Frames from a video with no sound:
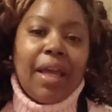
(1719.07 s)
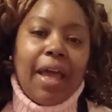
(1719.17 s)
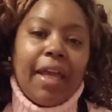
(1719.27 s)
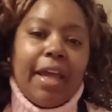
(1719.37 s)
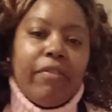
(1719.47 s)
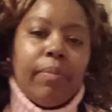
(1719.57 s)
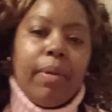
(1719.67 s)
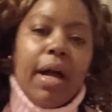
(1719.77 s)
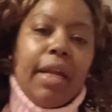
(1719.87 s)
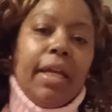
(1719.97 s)
Hey
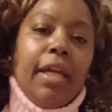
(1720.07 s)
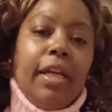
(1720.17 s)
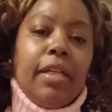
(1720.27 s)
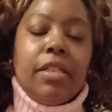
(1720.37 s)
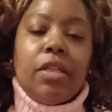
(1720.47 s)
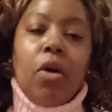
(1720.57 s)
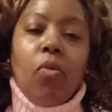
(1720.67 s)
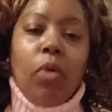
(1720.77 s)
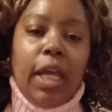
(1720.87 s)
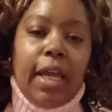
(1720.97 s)
everybody, so
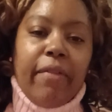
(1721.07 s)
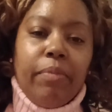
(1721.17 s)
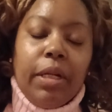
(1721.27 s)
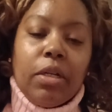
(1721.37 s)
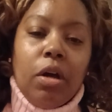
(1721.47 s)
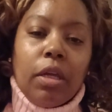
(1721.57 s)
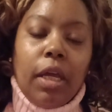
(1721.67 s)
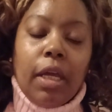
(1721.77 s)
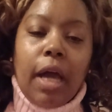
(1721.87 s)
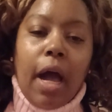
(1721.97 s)
we have been
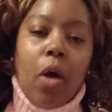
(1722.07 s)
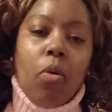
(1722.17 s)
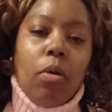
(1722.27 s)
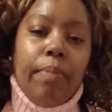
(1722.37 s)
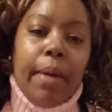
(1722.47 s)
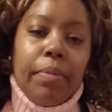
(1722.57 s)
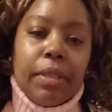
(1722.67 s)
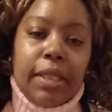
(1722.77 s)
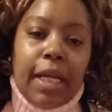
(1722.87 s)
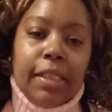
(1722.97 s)
cooking our pepper
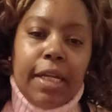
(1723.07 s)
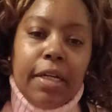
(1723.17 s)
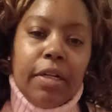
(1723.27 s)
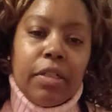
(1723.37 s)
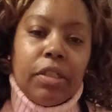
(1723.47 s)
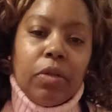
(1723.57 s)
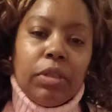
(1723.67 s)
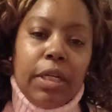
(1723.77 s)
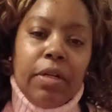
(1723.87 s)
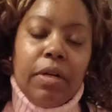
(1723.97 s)
steak dinner. So
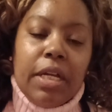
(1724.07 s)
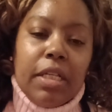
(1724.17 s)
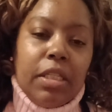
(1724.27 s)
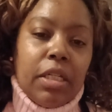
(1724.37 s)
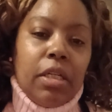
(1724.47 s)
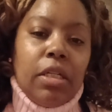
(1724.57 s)
dinner is